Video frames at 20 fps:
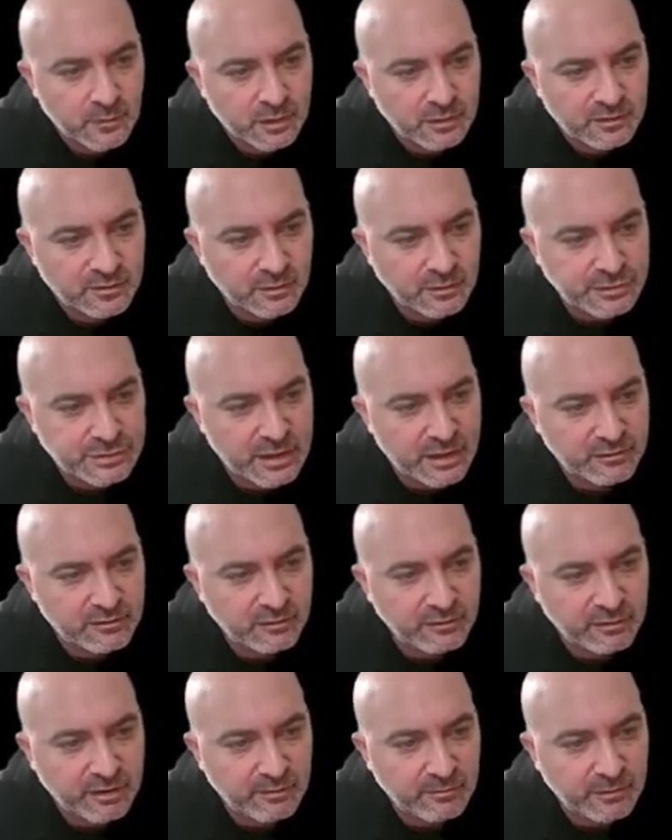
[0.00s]
So
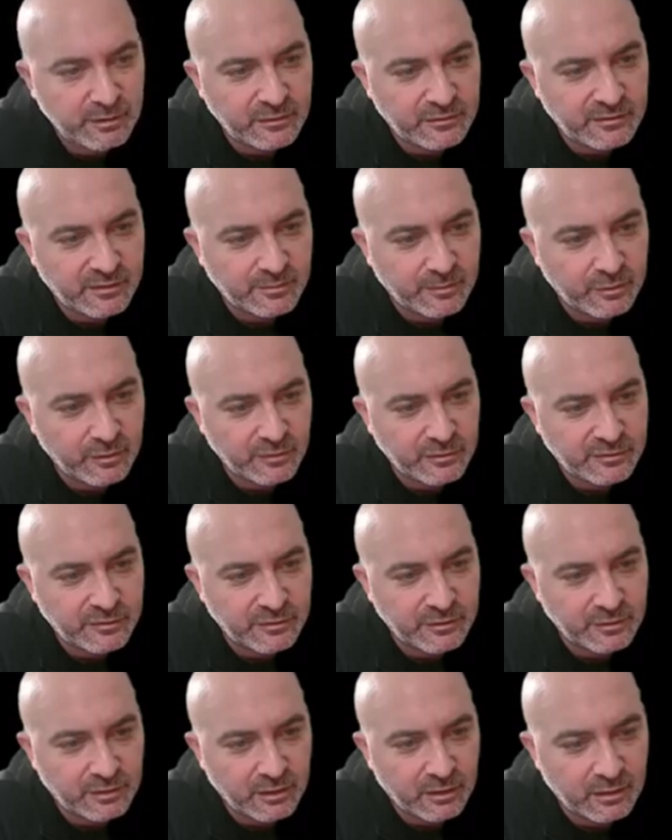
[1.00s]
Andrasfi's keeping his tip close to
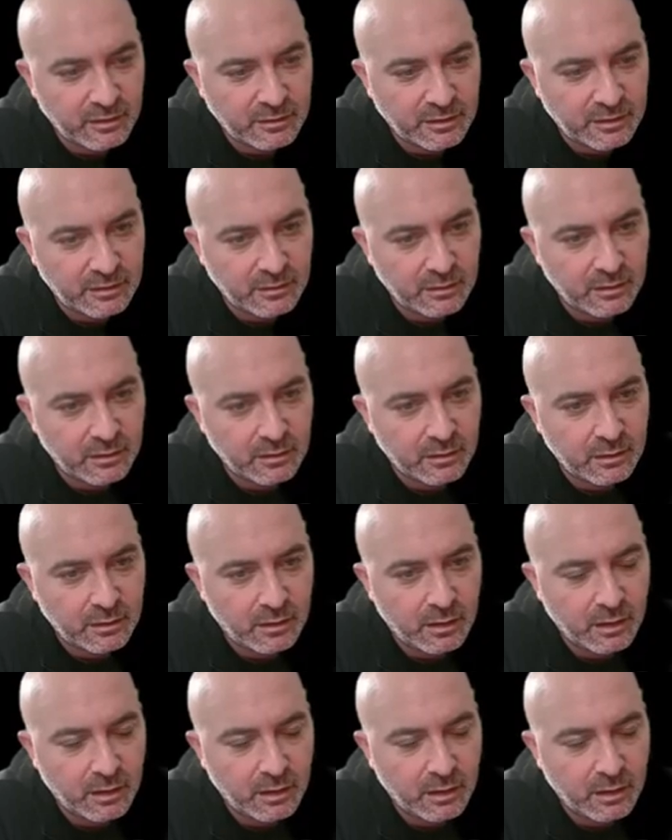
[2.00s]
the guard here.